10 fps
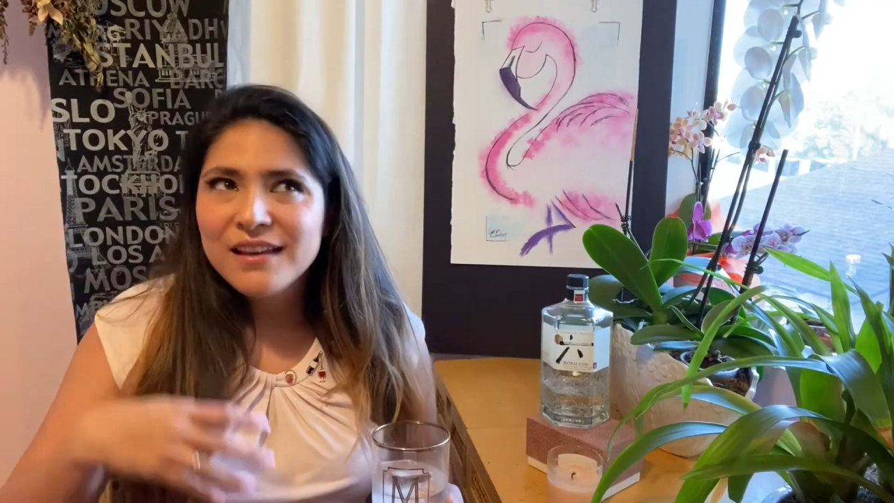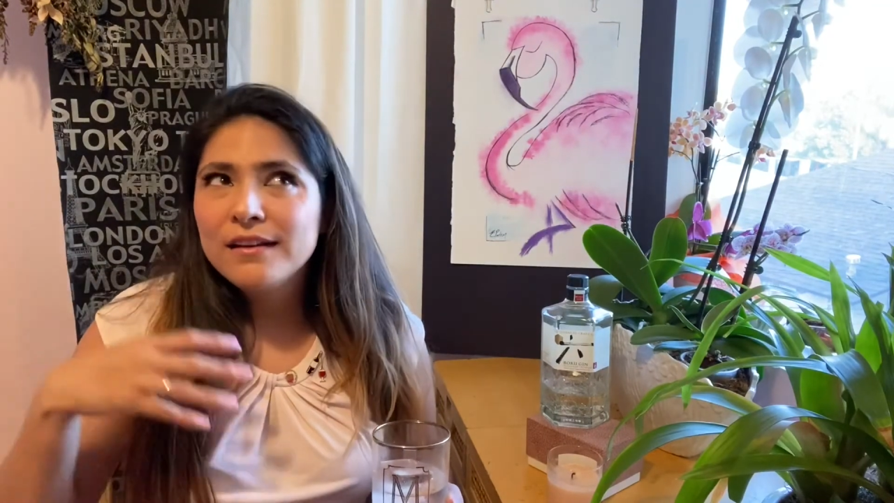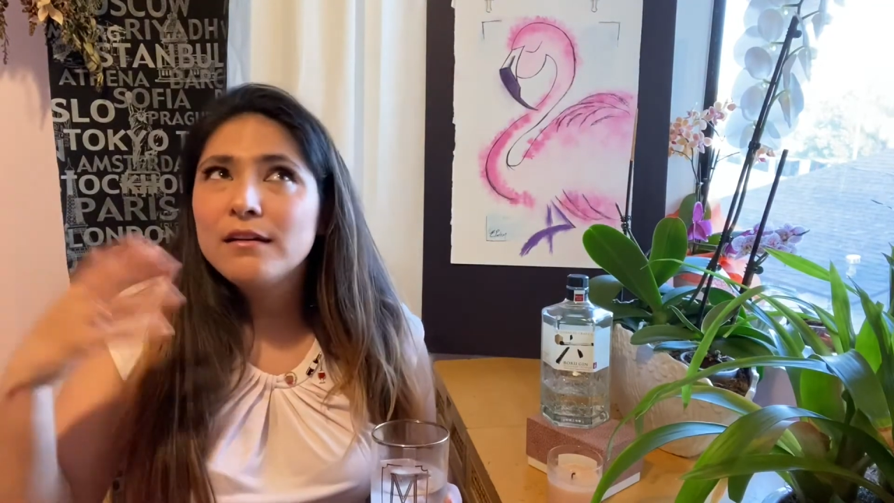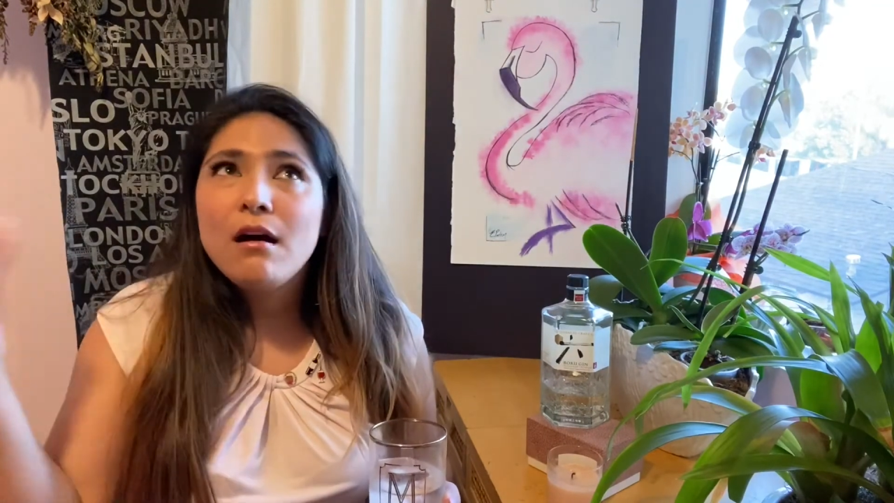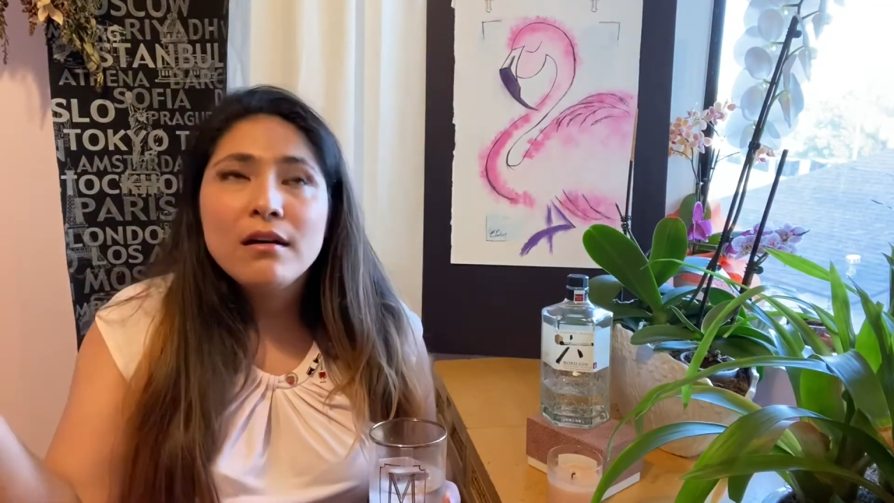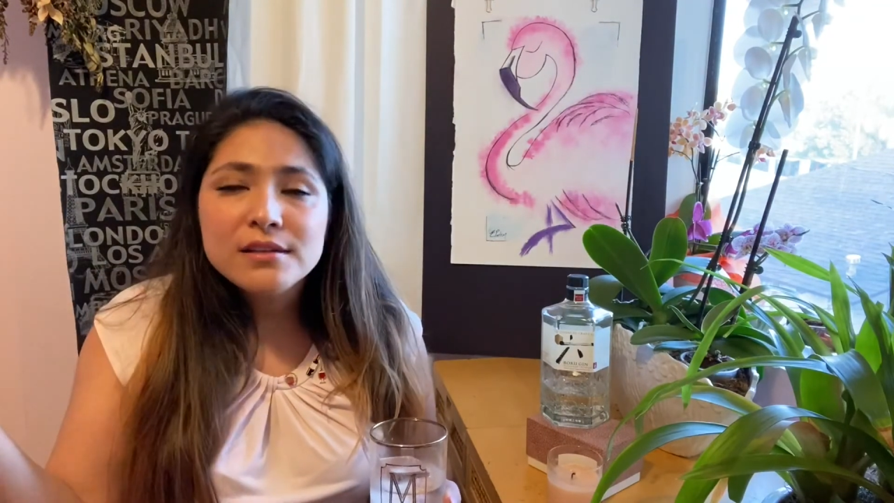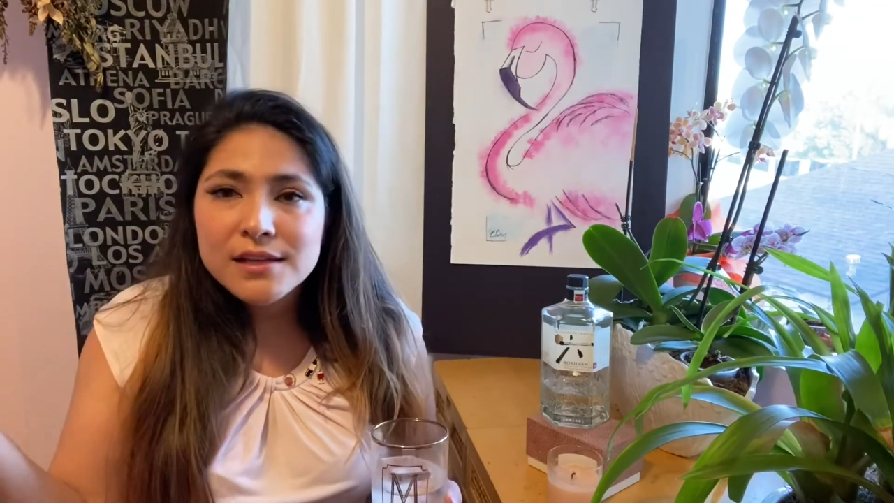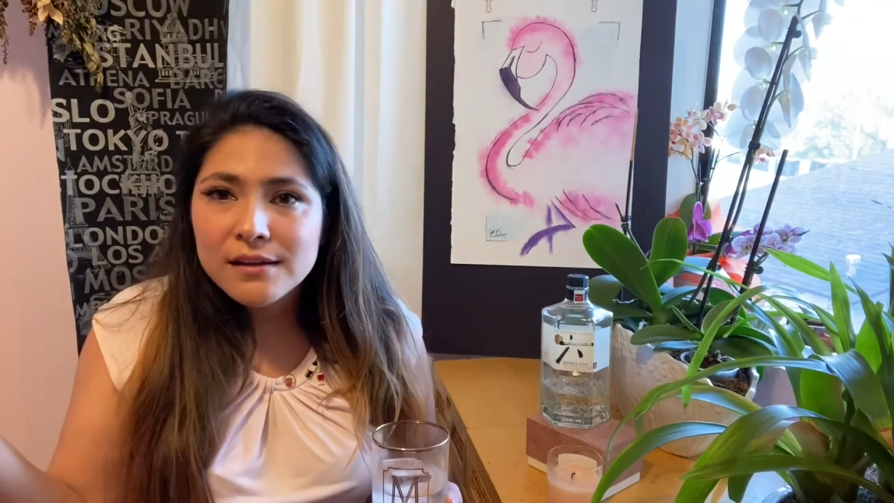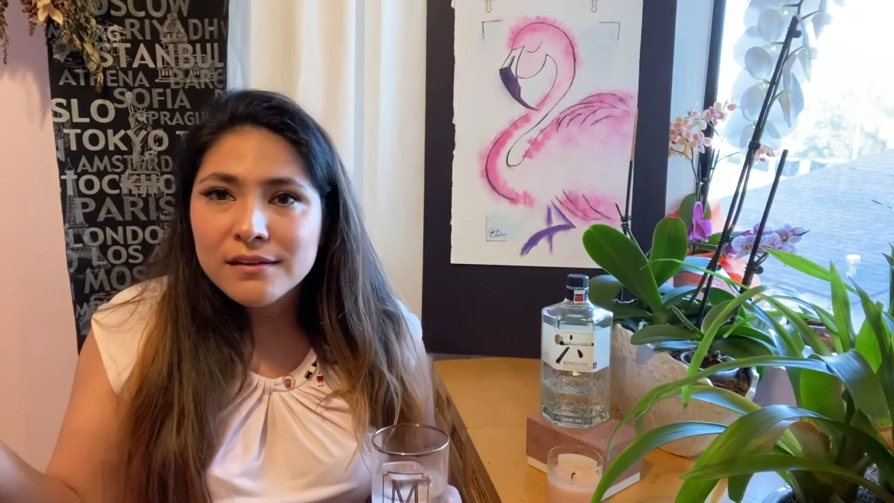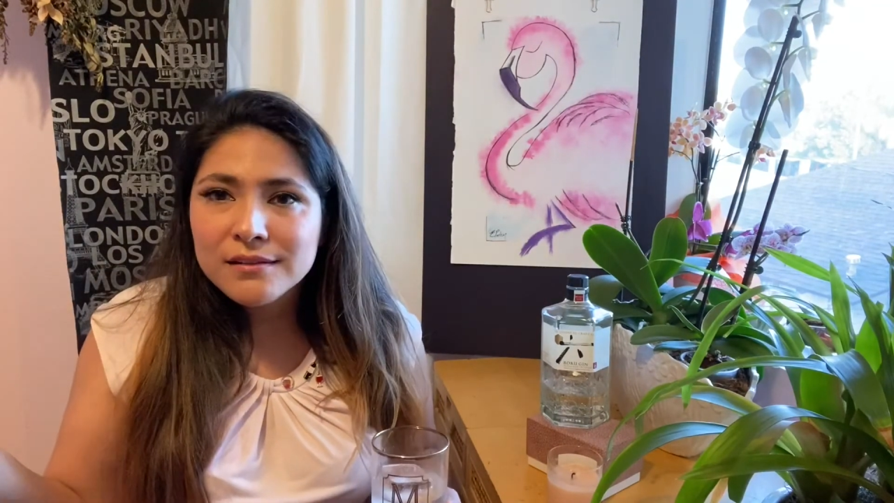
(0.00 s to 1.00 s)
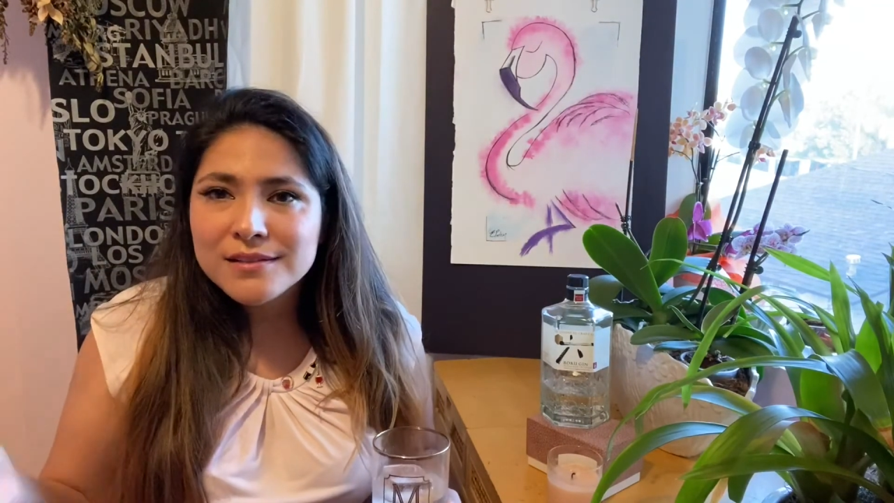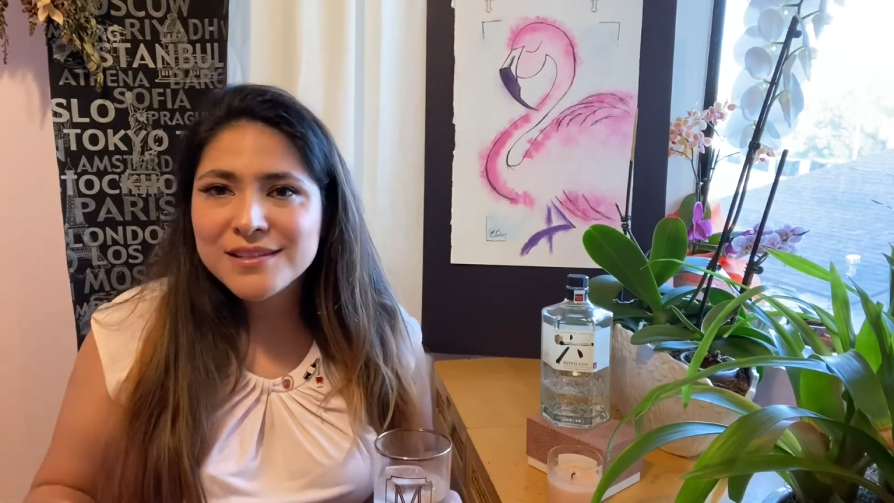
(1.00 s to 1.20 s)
cocktails.